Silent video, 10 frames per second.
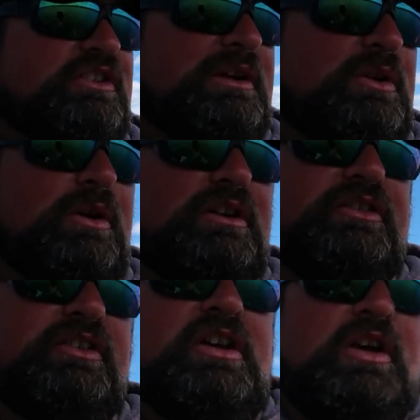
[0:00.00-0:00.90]
and three
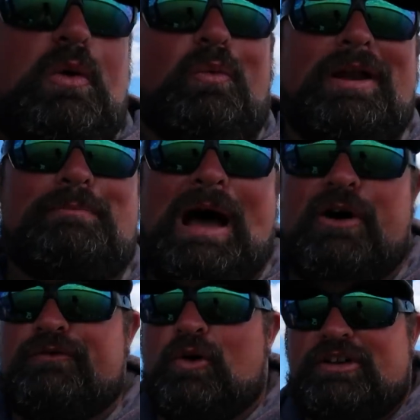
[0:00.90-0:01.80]
quarters, one
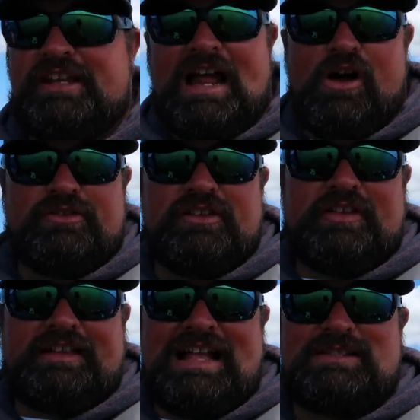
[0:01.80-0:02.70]
pound, fourteen
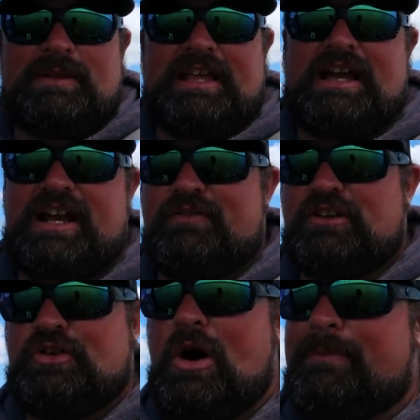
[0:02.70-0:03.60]
ounces. Like, that's been like kind of
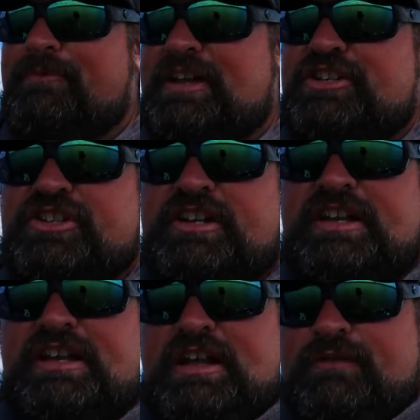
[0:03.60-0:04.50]
our top fish
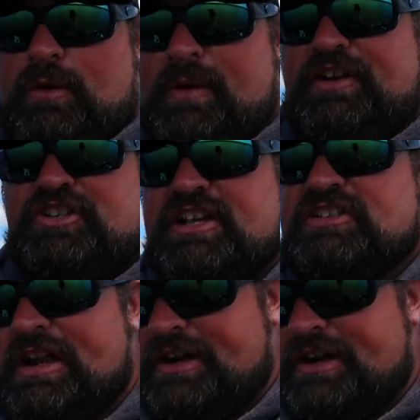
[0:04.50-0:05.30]
for when they're just